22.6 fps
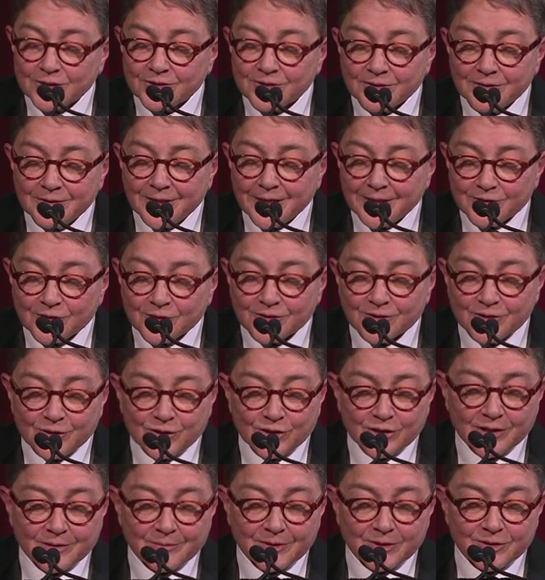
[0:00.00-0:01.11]
Not just the
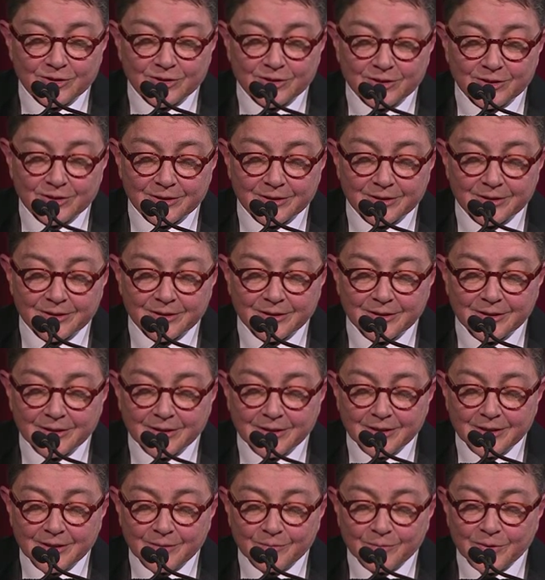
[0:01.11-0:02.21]
GMHC,
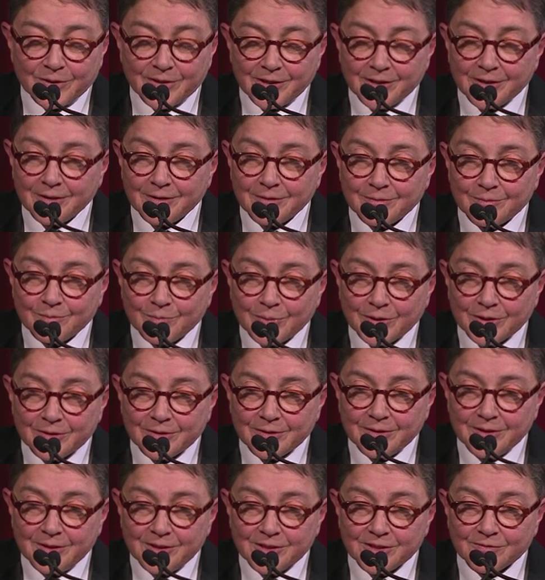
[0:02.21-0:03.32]
but
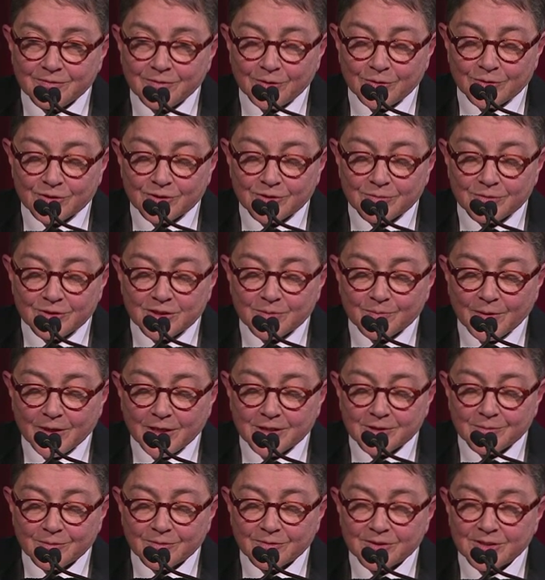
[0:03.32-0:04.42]
these folks are
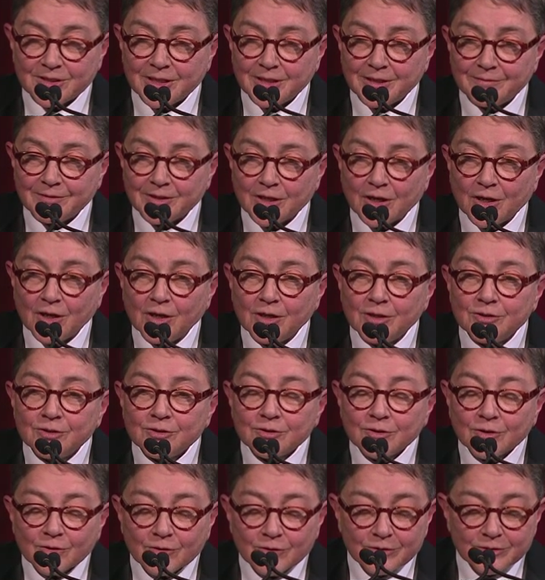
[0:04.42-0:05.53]
responsible for saving
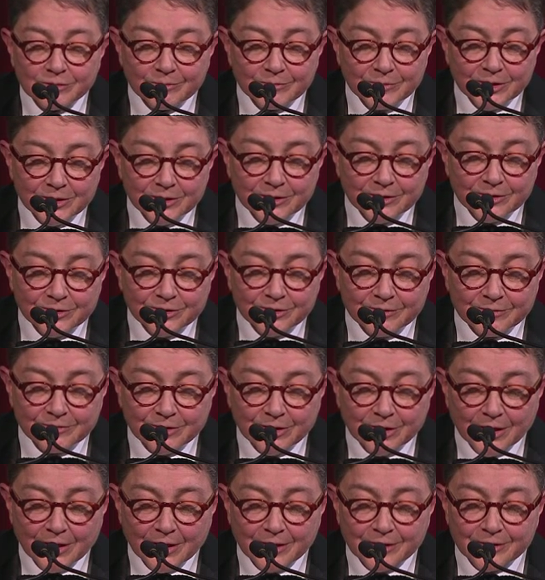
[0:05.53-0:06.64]
untold millions of
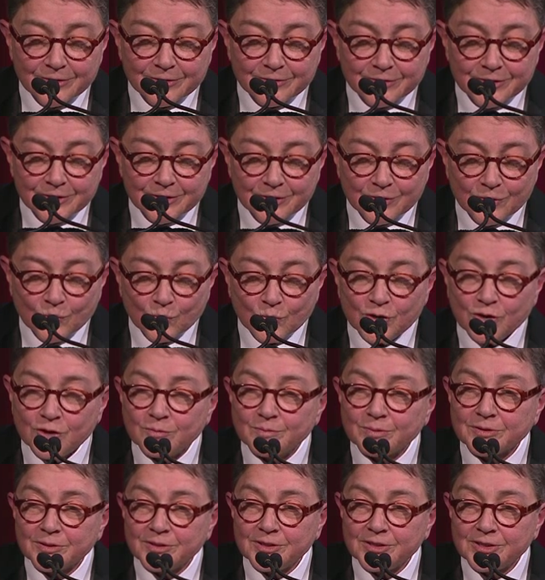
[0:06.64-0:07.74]
lives. Will you
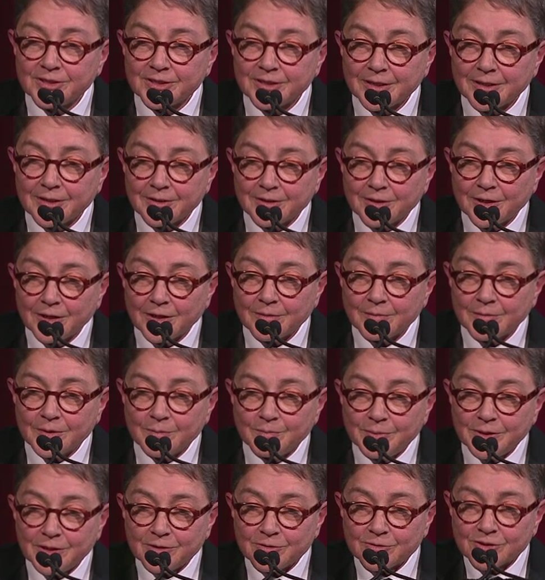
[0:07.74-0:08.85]
please stand up?
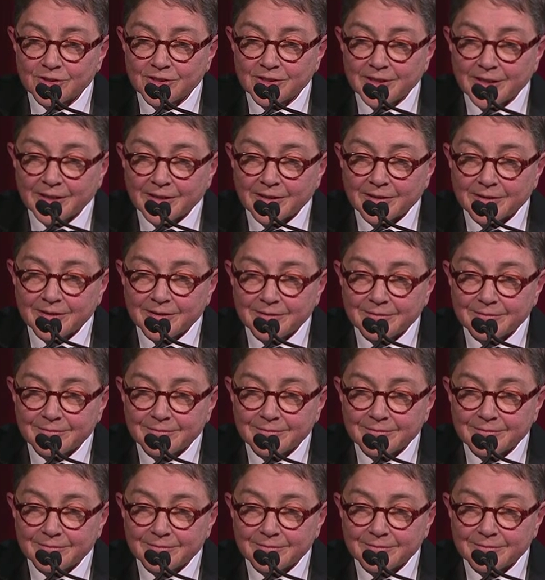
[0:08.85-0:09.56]
Peter Staley.